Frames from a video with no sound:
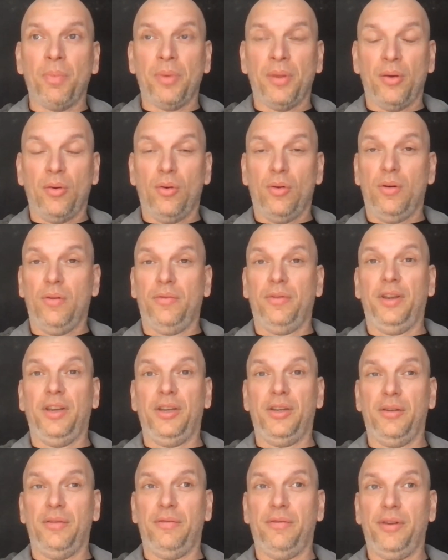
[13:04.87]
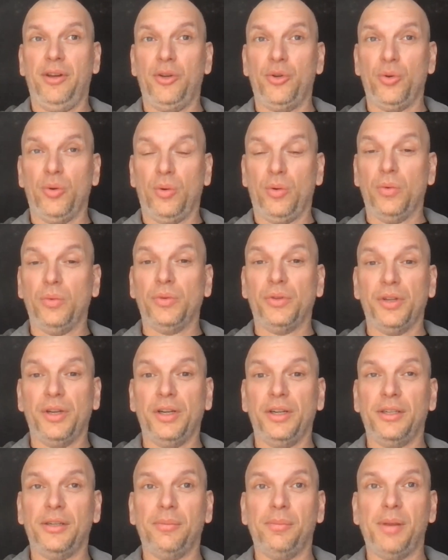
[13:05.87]
of individual
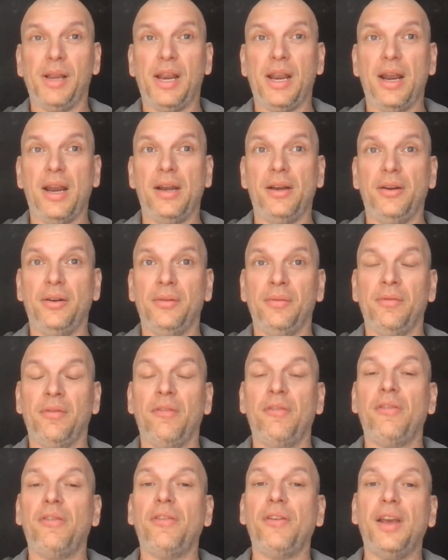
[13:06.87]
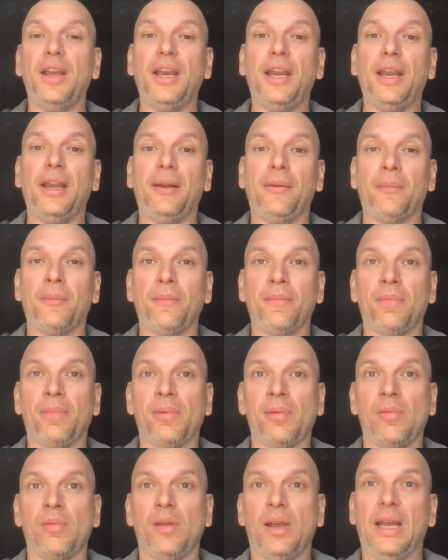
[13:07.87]
container began fading
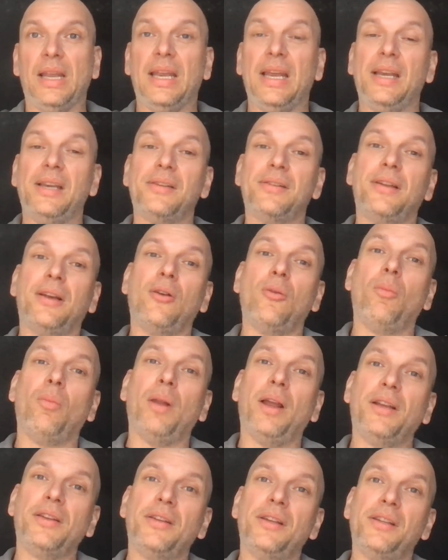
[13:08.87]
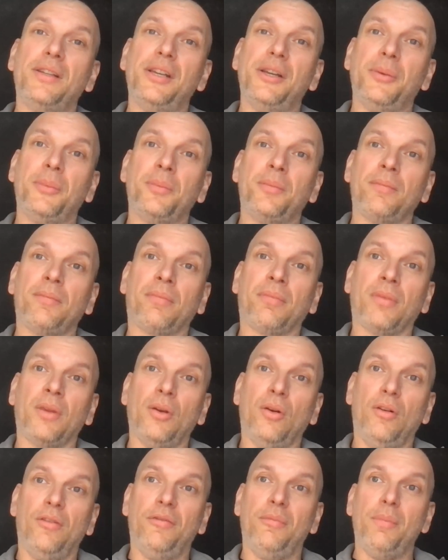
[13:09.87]
against the complexity
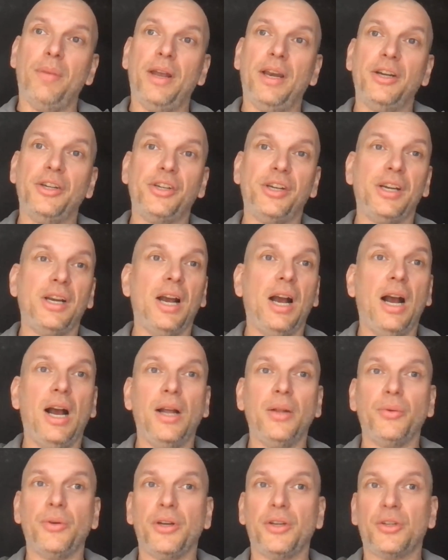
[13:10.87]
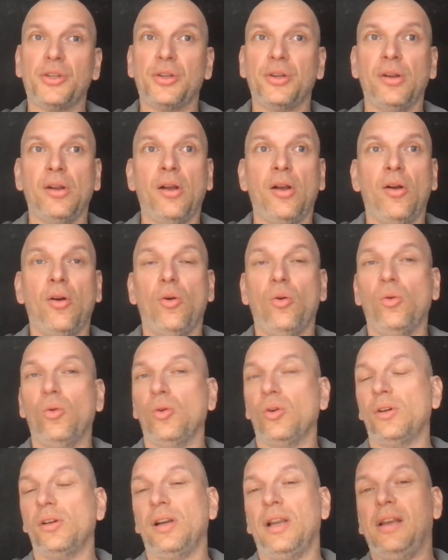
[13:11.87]
of managing hundreds
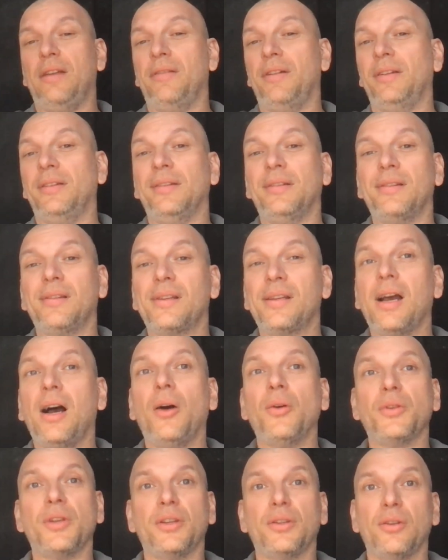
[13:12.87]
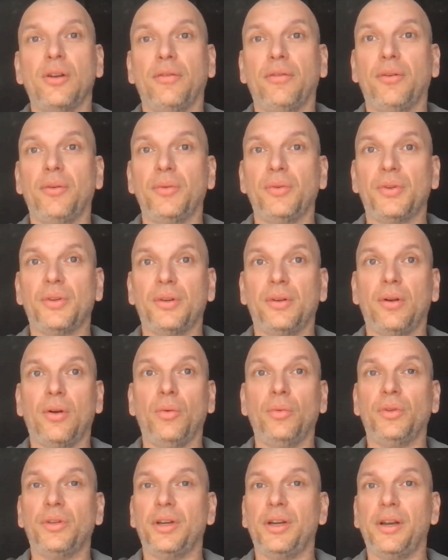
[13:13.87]
or even thousands of
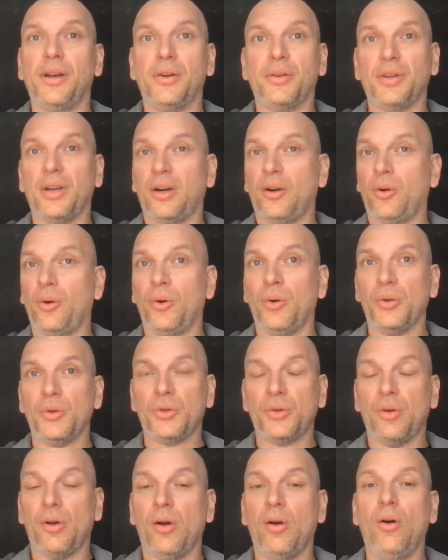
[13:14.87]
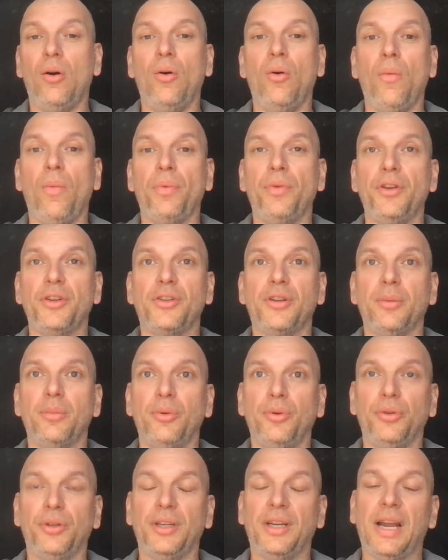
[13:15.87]
containers across all
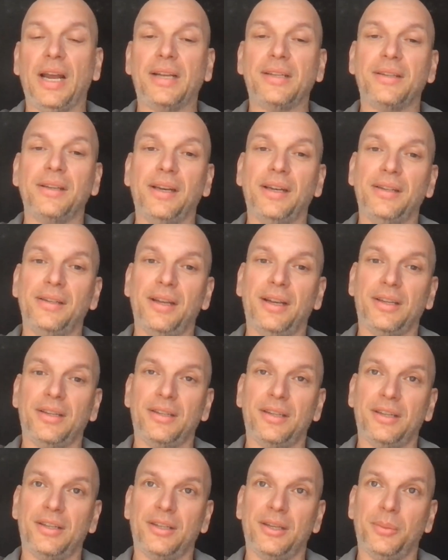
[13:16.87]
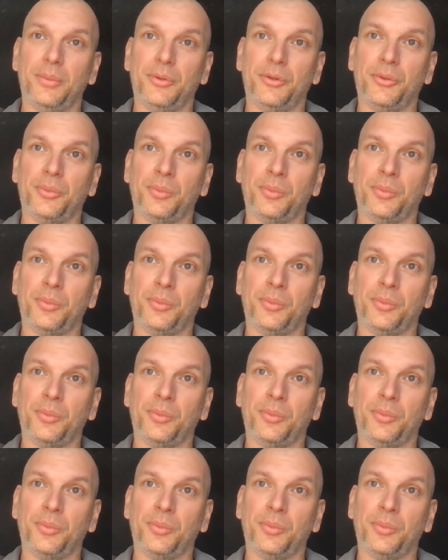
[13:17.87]
distributed x86 systems.